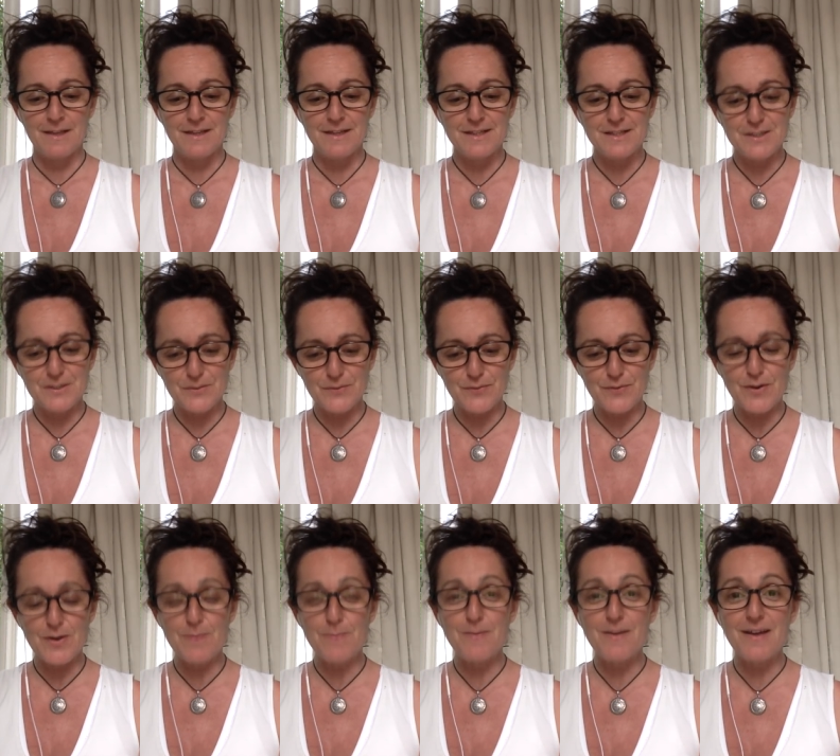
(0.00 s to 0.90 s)
It's
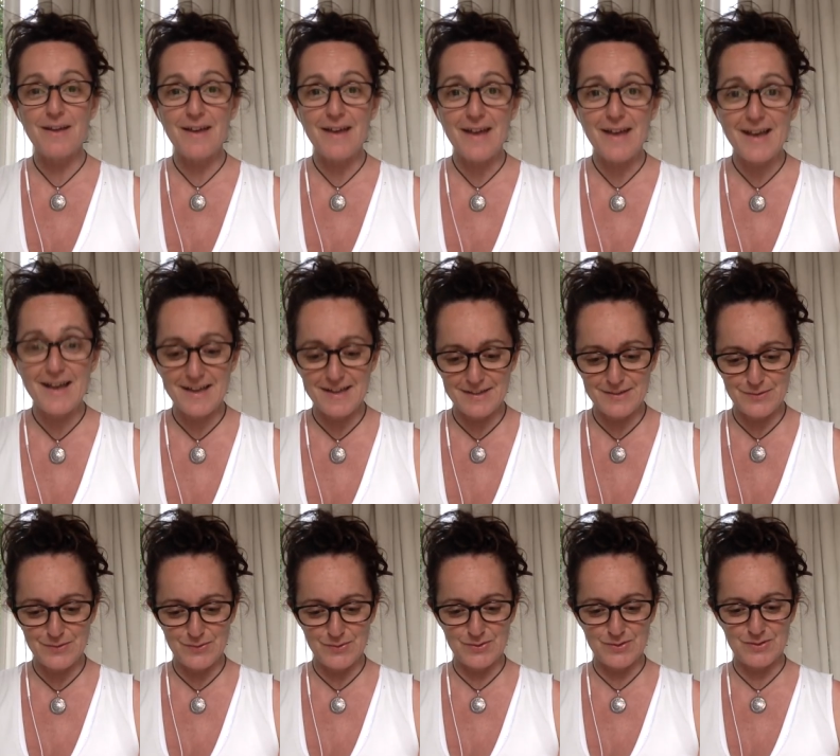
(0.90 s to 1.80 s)
from
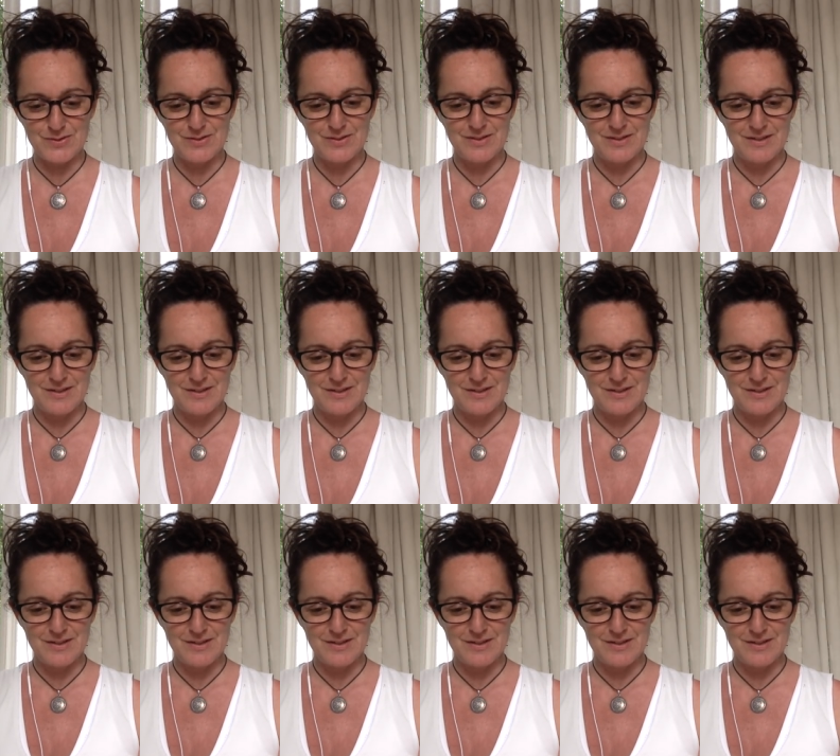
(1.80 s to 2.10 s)
Haz.